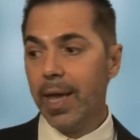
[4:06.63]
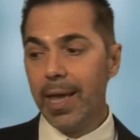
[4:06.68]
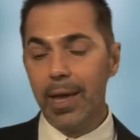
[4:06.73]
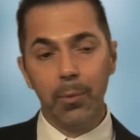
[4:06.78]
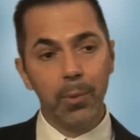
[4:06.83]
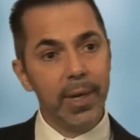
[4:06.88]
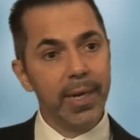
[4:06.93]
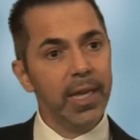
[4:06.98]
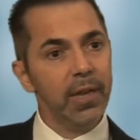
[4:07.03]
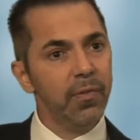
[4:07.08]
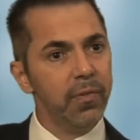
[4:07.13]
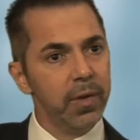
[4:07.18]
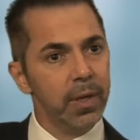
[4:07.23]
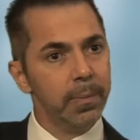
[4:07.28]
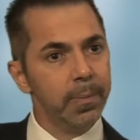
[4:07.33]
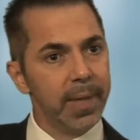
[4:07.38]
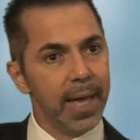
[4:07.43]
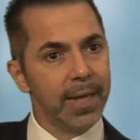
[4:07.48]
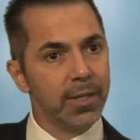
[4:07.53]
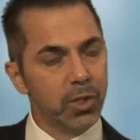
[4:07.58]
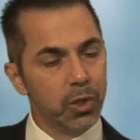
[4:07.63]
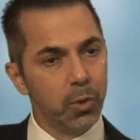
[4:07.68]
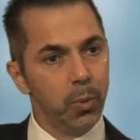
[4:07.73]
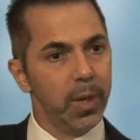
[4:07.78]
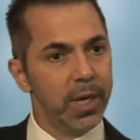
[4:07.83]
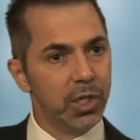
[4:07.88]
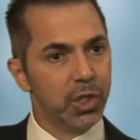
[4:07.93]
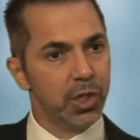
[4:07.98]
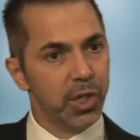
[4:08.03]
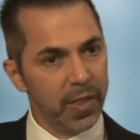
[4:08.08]
And when he flipped that
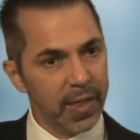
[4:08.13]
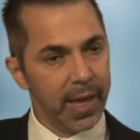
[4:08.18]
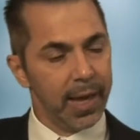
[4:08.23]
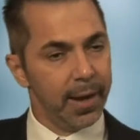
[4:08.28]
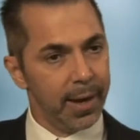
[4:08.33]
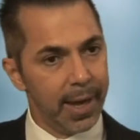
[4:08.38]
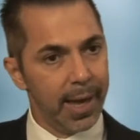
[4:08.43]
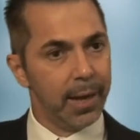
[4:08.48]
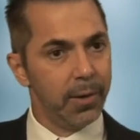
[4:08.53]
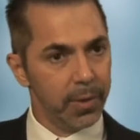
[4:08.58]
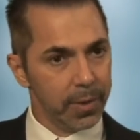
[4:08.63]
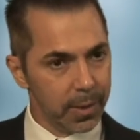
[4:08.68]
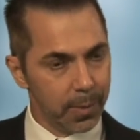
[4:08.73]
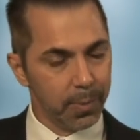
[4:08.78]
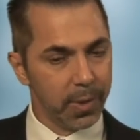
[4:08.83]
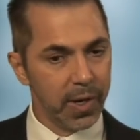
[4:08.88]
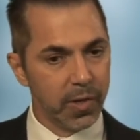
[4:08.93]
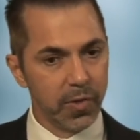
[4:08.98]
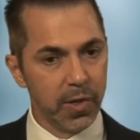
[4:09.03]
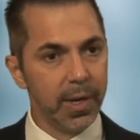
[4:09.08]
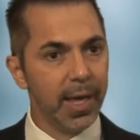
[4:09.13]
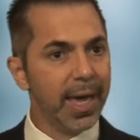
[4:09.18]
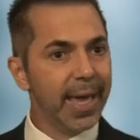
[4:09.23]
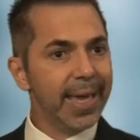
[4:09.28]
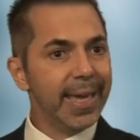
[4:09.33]
switch then, now in the present,